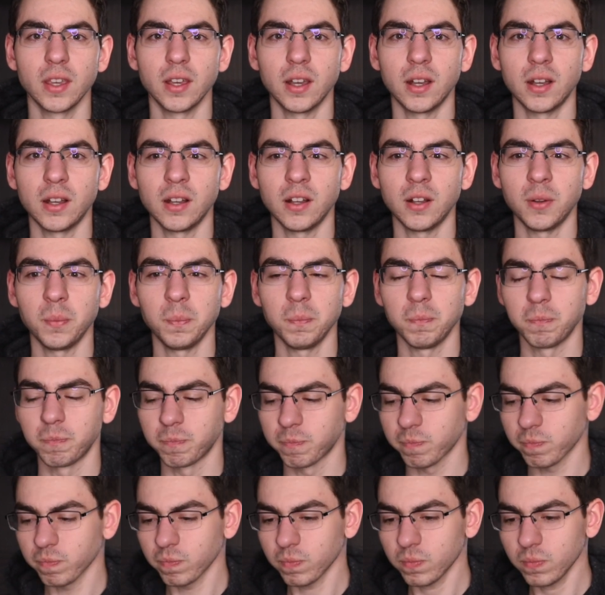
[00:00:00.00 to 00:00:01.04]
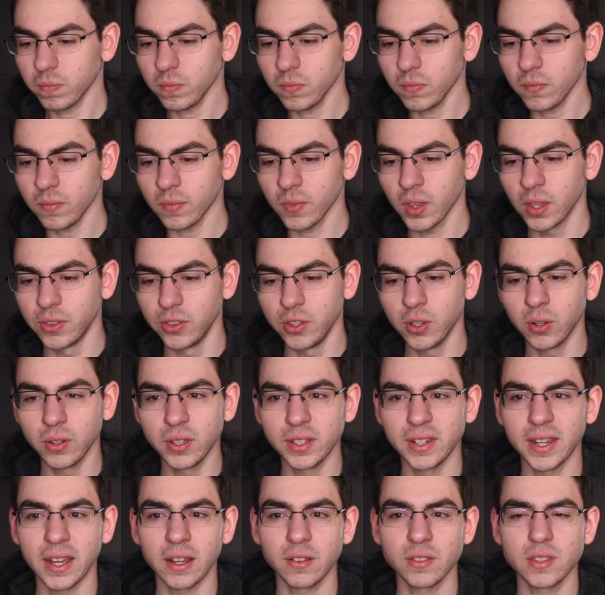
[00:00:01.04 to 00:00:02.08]
The
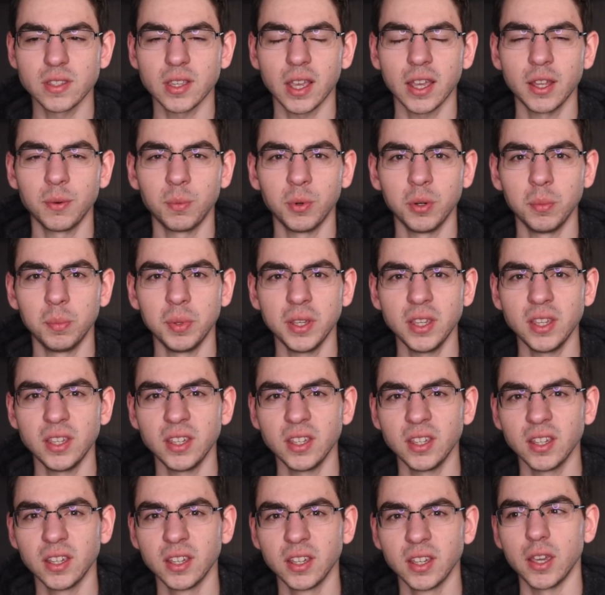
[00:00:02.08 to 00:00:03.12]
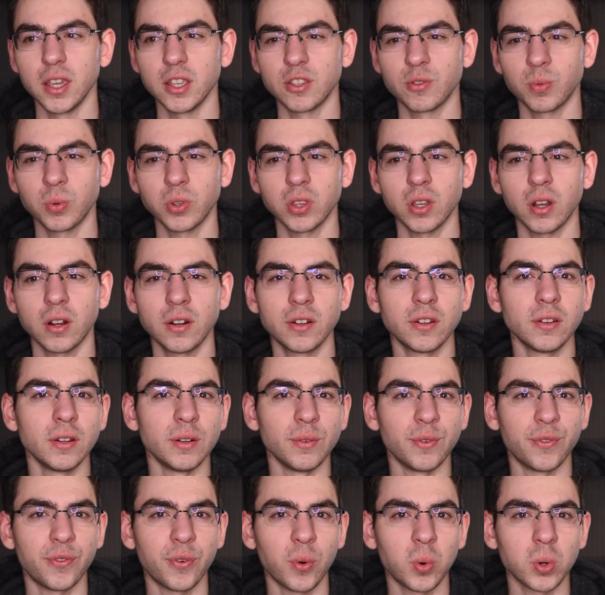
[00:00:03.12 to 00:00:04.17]
only downside would be it's really hard to
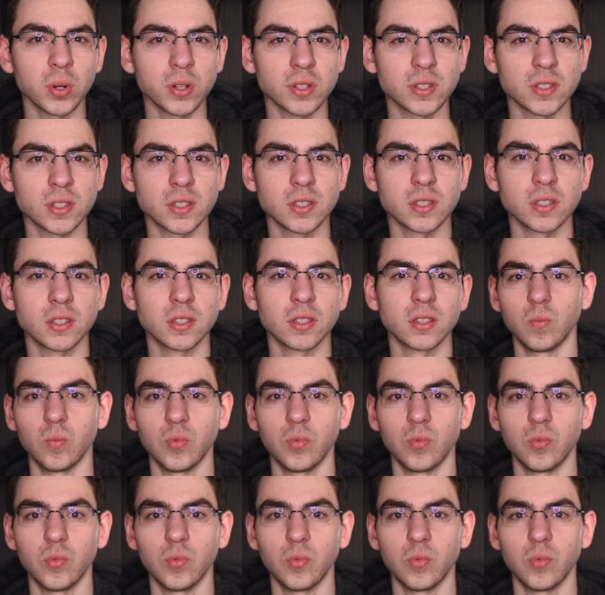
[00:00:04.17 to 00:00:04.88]
enforce